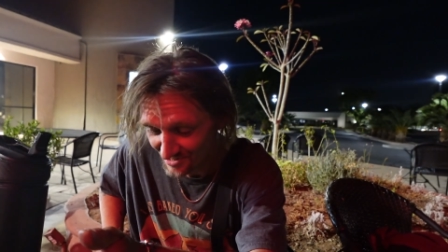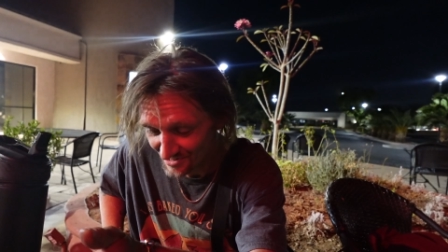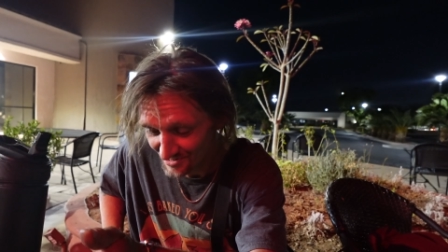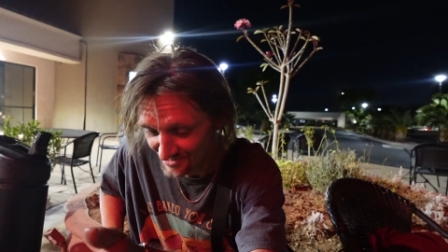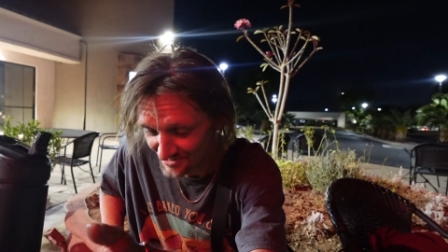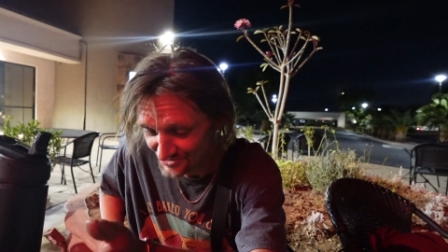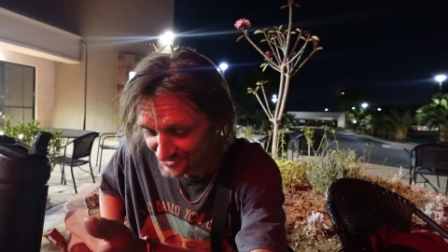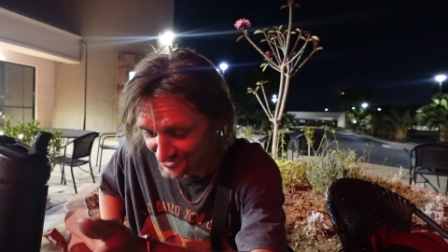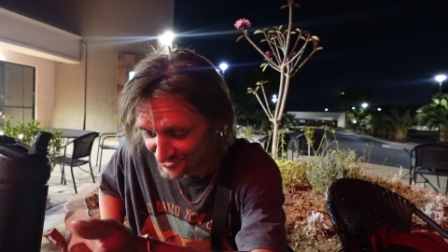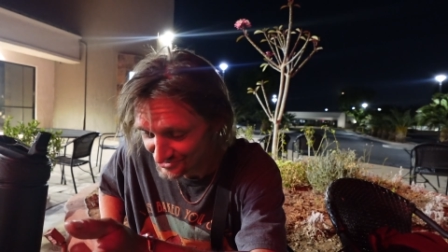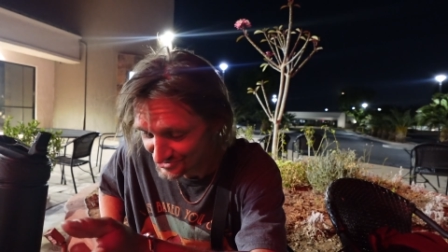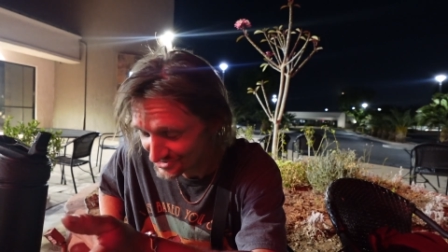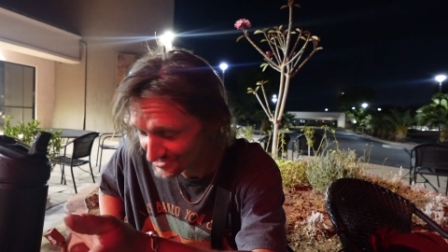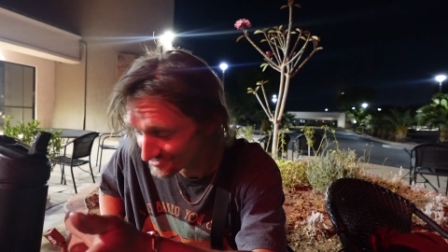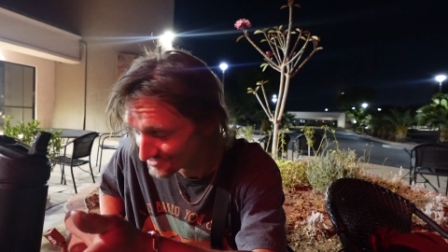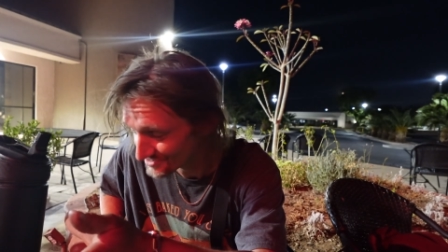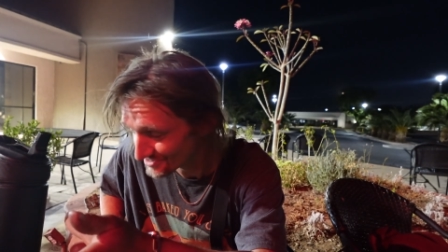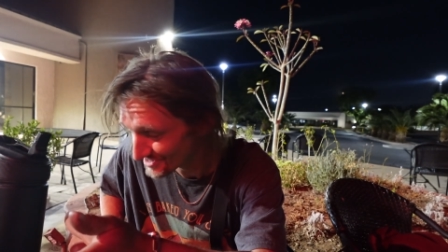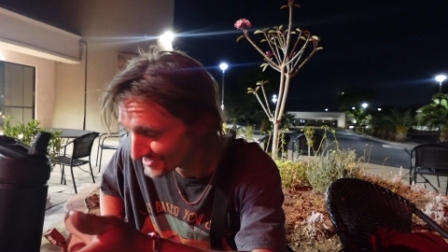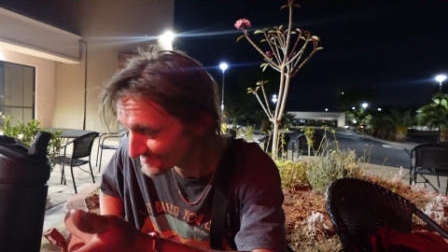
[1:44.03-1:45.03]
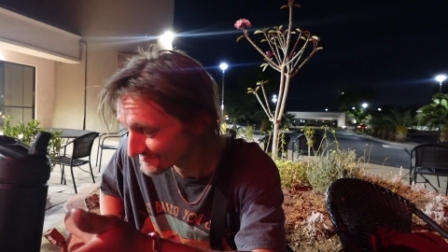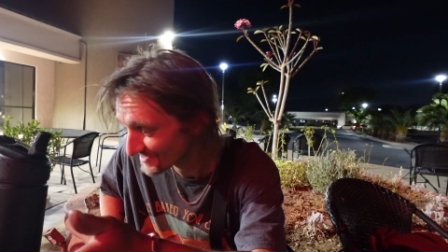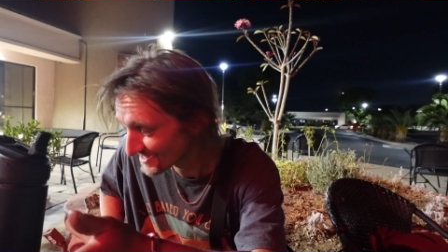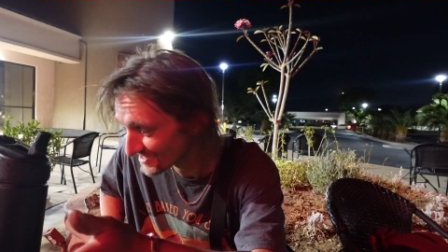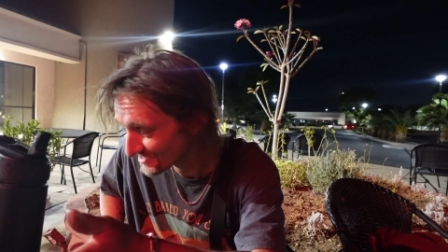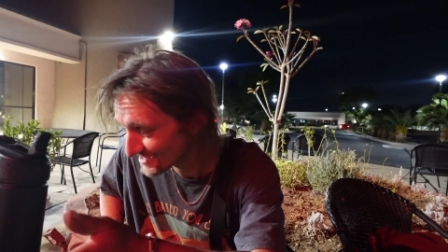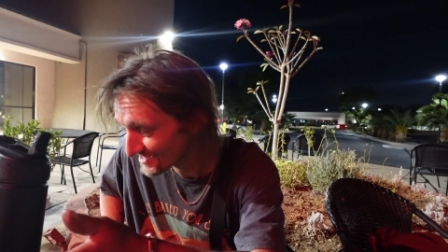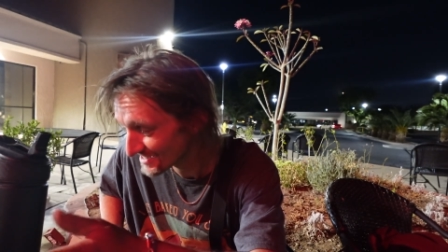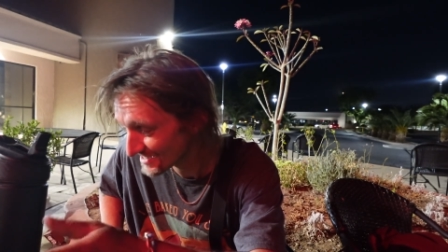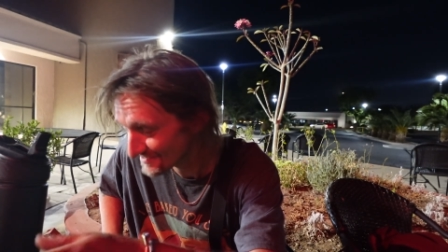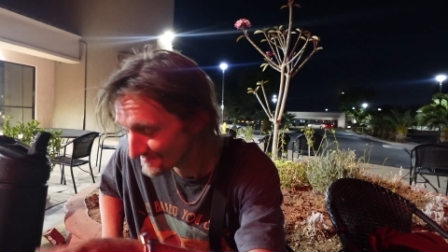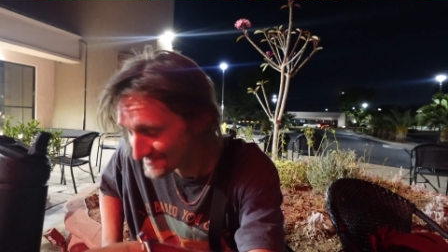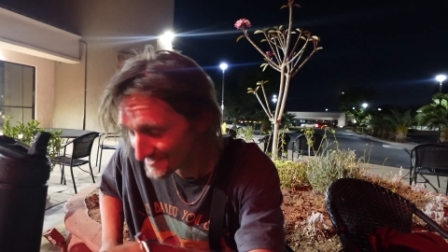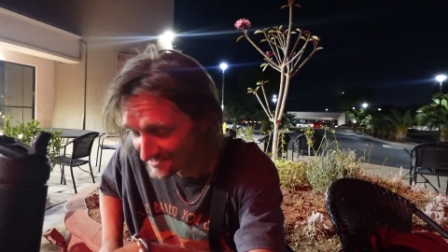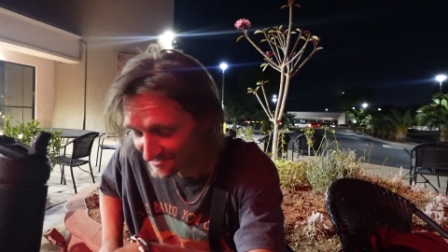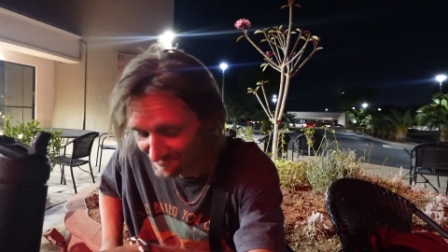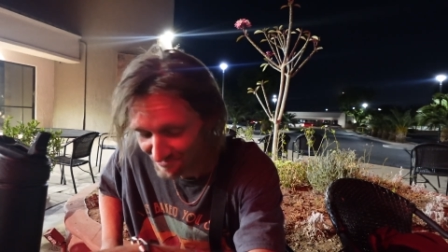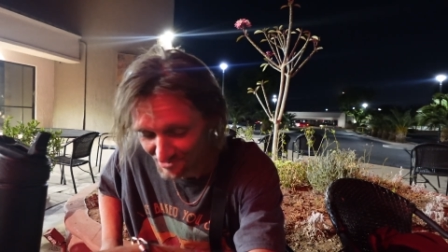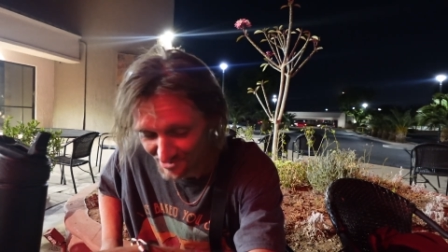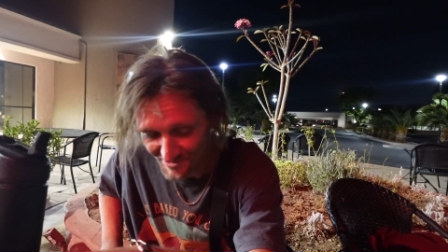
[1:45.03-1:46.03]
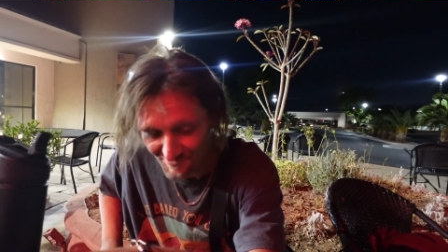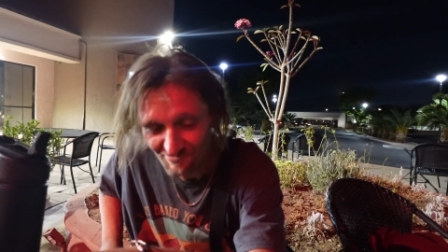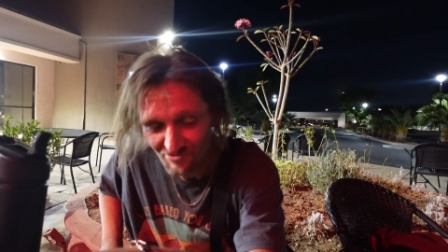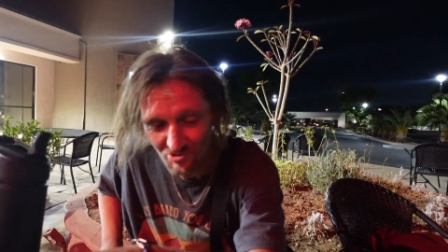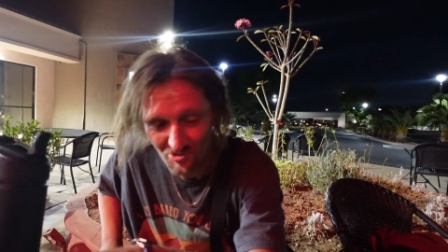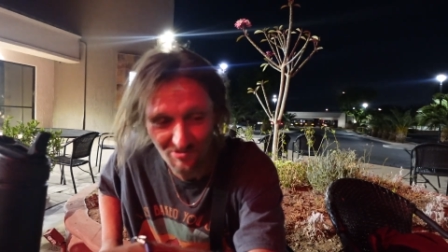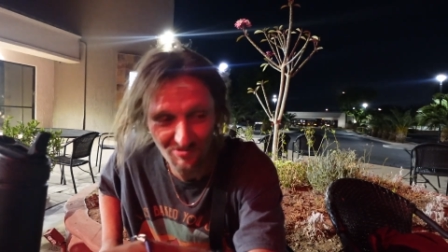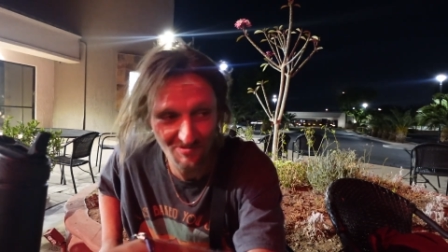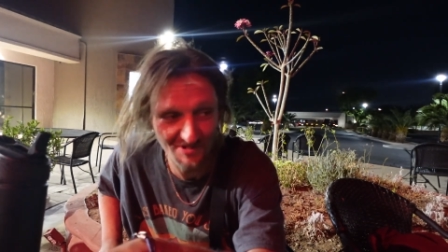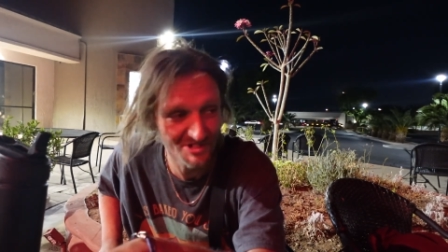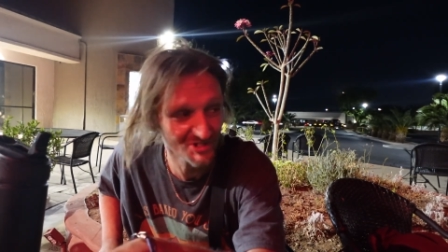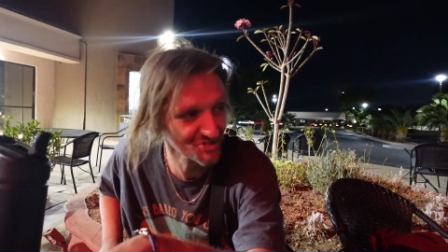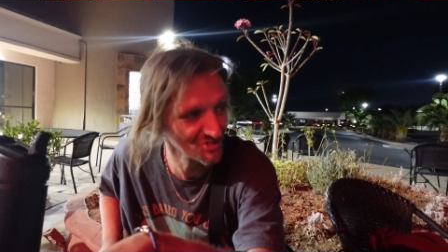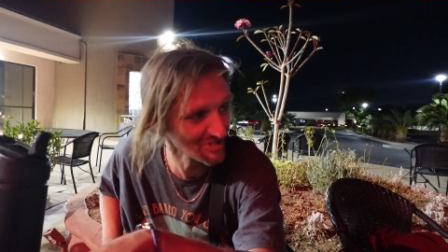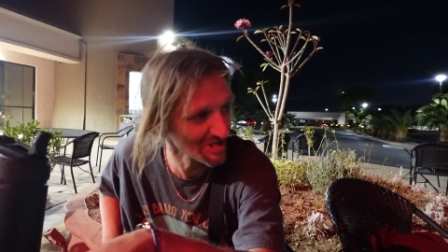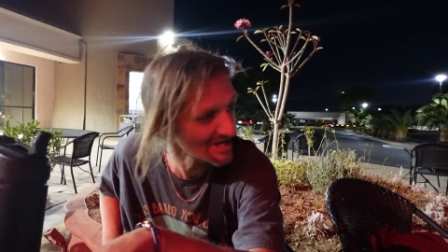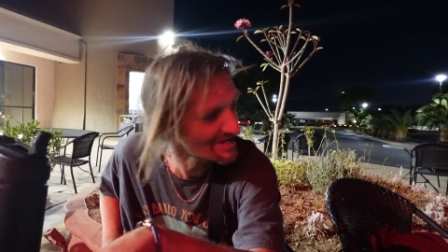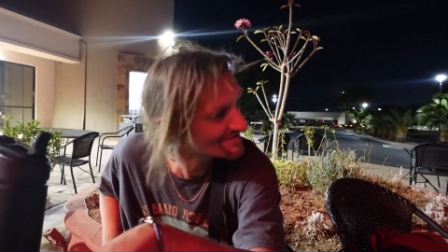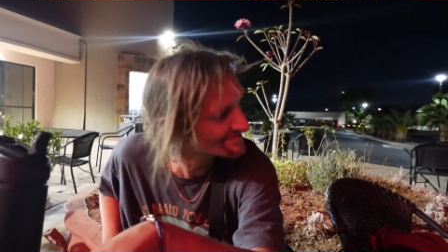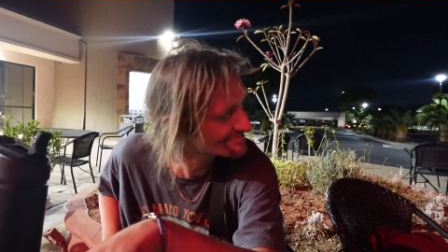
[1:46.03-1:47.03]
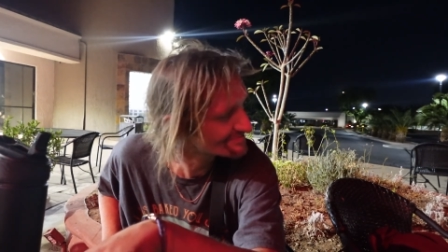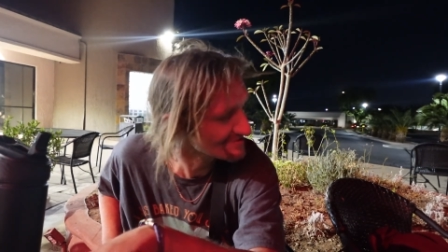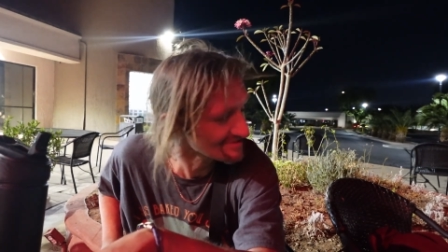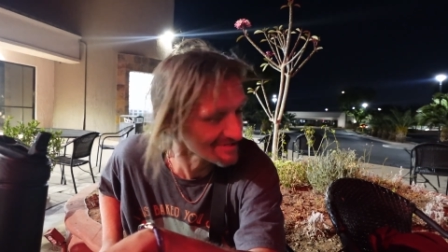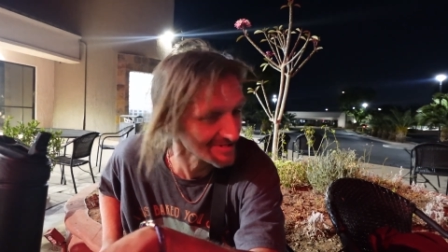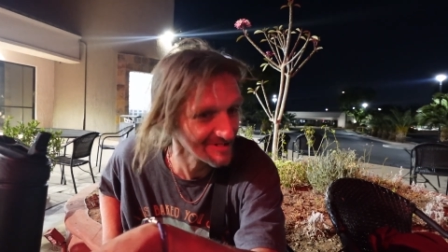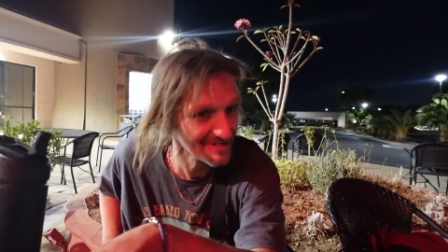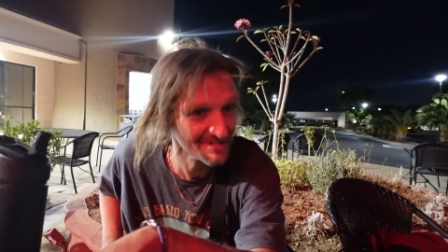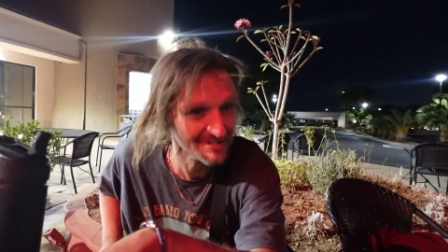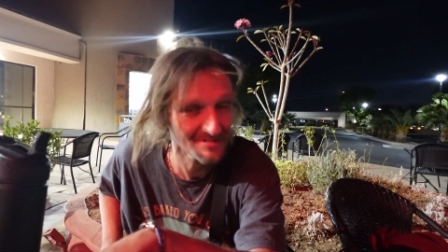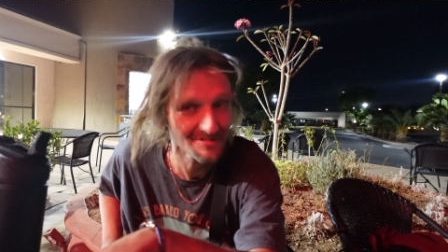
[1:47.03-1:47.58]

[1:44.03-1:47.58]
And I was considering man, I have had a pretty full, rich life for,